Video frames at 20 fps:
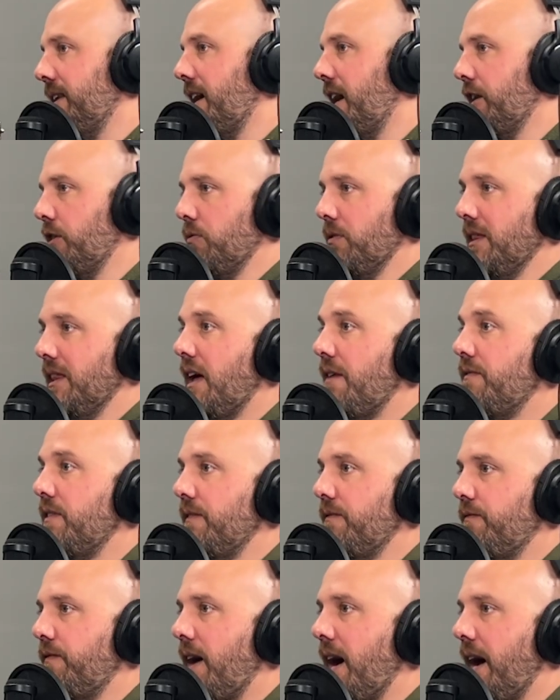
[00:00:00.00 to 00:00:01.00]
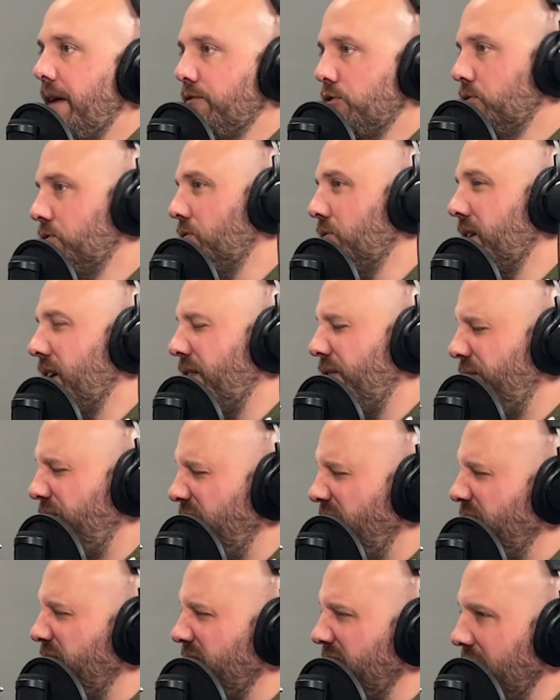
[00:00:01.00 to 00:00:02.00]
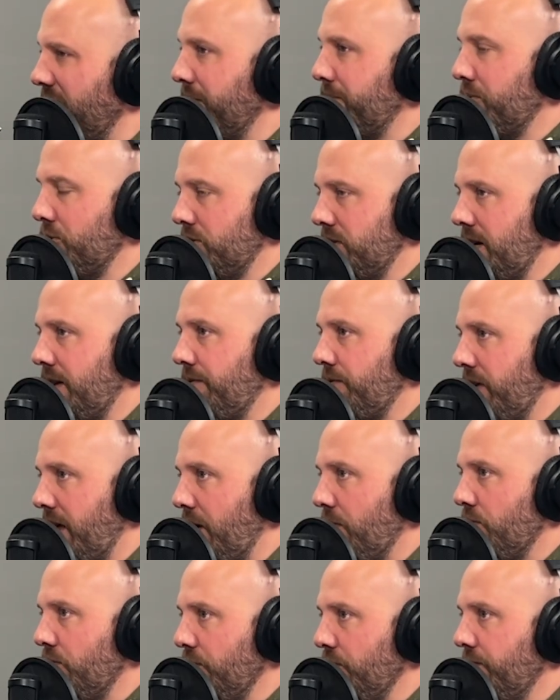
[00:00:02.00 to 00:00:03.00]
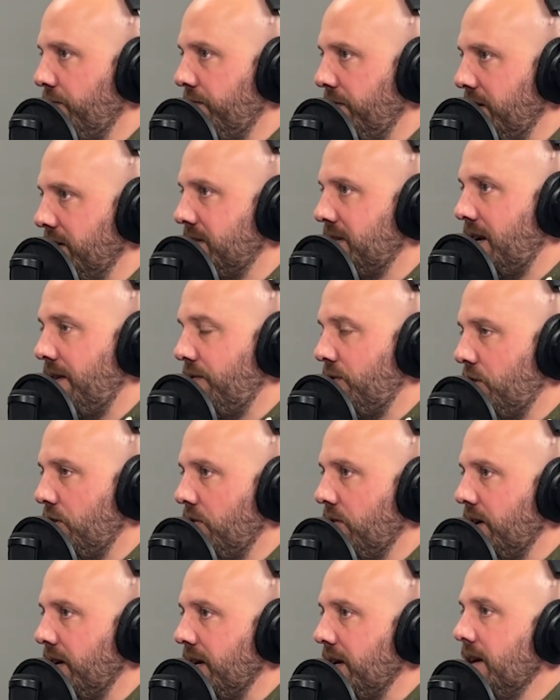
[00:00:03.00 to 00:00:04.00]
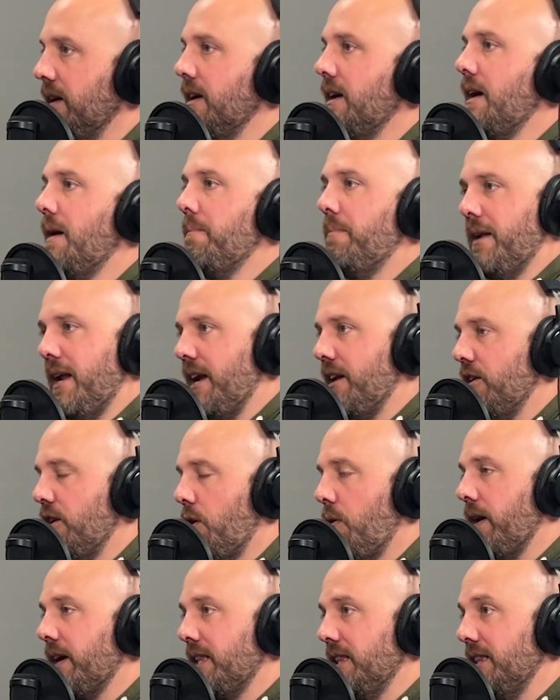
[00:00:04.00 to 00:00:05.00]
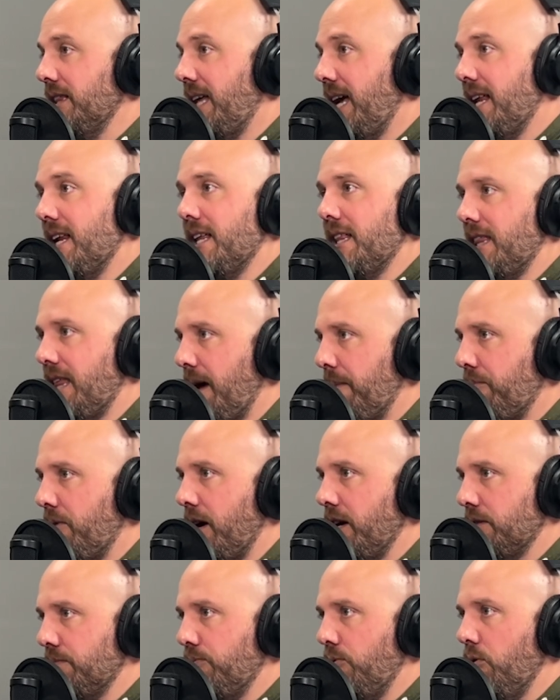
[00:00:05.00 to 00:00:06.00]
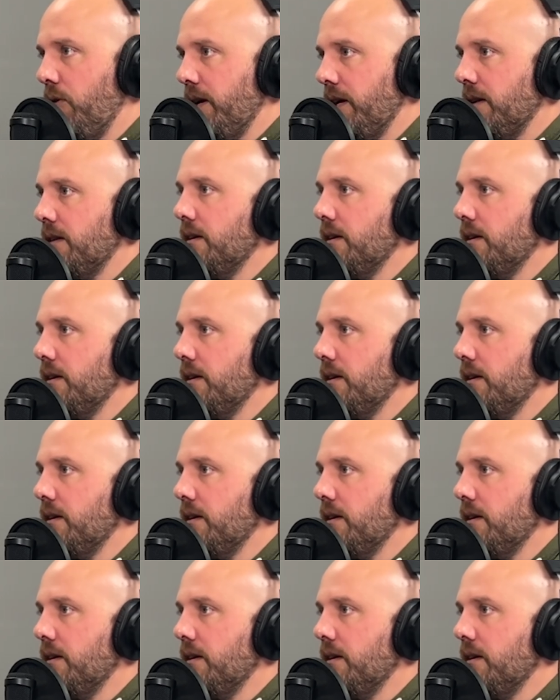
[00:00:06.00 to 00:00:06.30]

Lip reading: down to 11.5? So it's only at 15% for that roof instead of 30, but I know I can land at that price point.